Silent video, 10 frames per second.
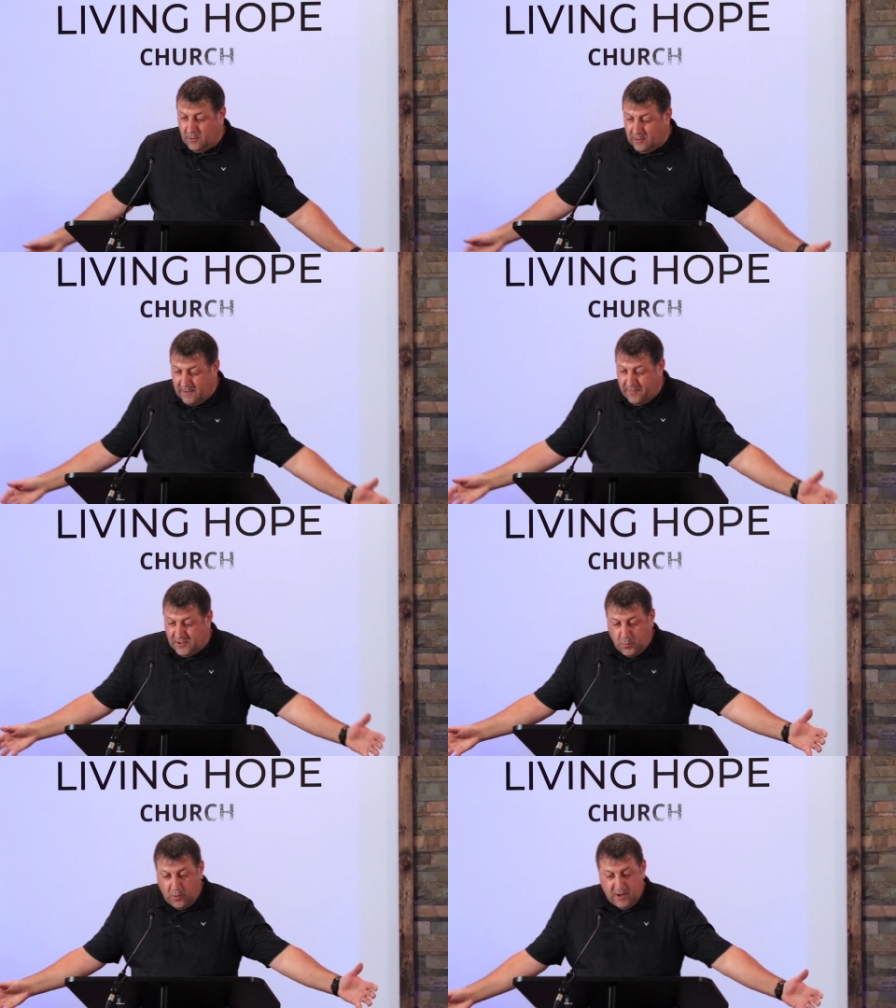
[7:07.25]
You love
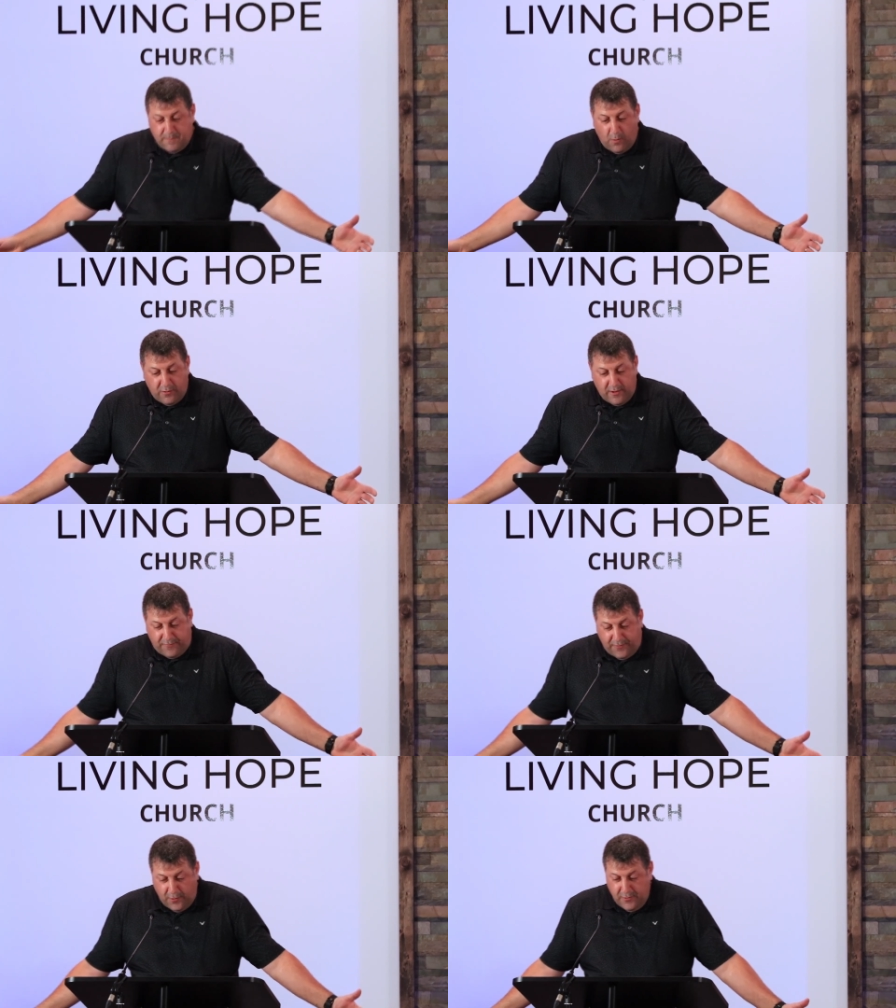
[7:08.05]
his word more than
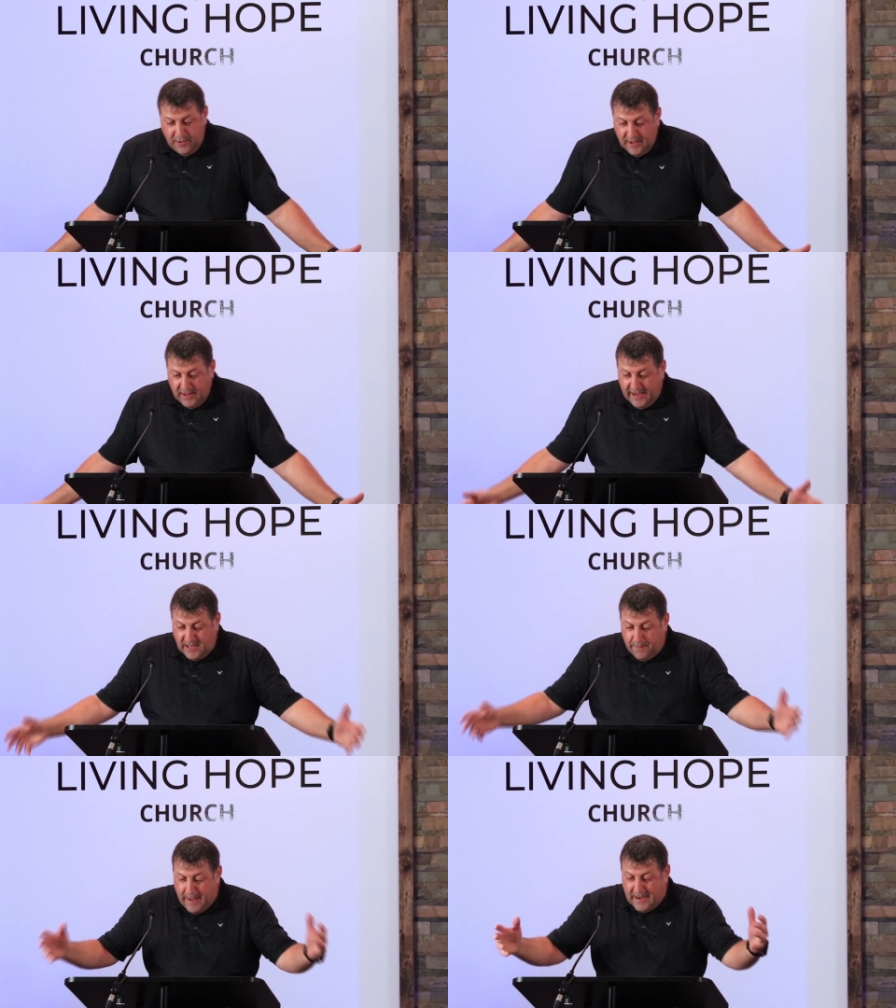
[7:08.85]
food and
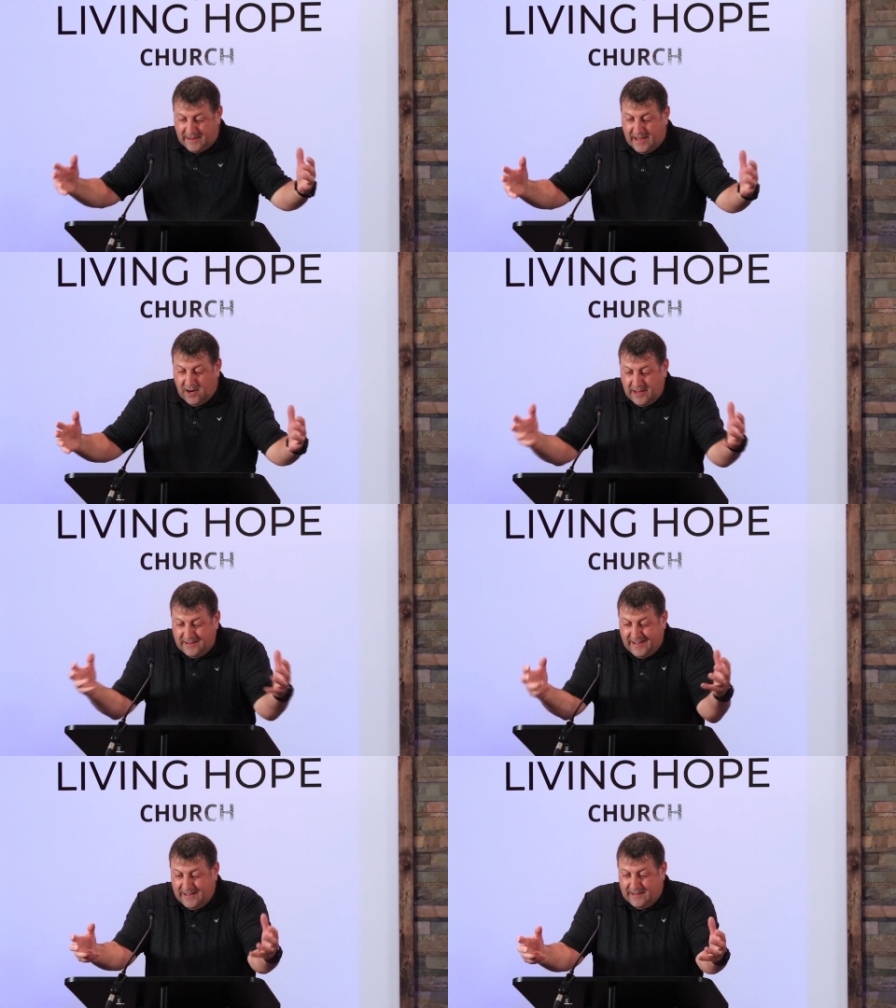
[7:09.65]
you meditate on
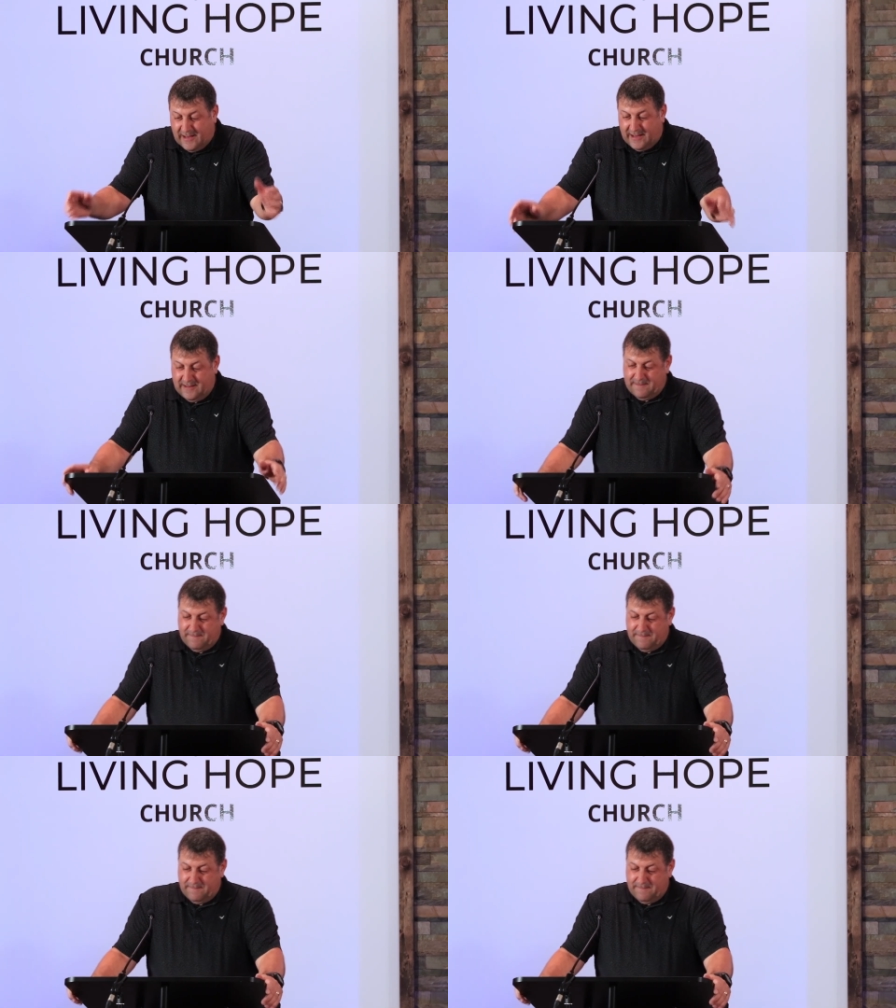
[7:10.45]
it day and night.